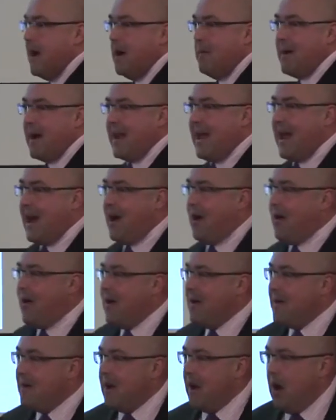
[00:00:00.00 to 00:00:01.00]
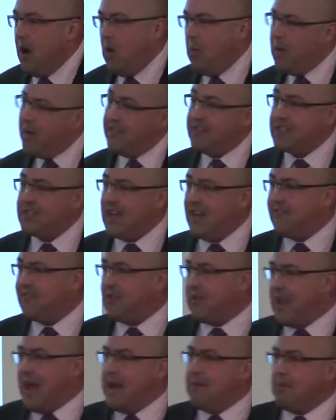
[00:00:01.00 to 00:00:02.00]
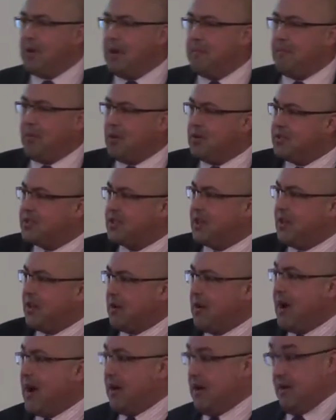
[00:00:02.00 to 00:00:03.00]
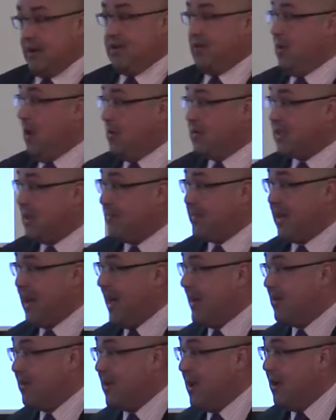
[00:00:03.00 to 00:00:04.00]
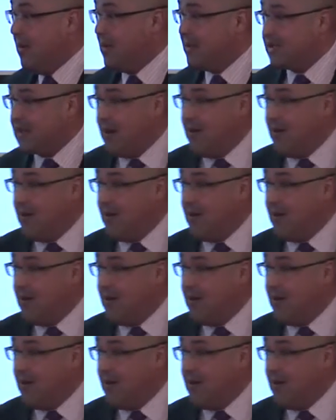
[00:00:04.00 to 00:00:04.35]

about how, what if Stanford Library burns to the ground? You know something I don't know? What's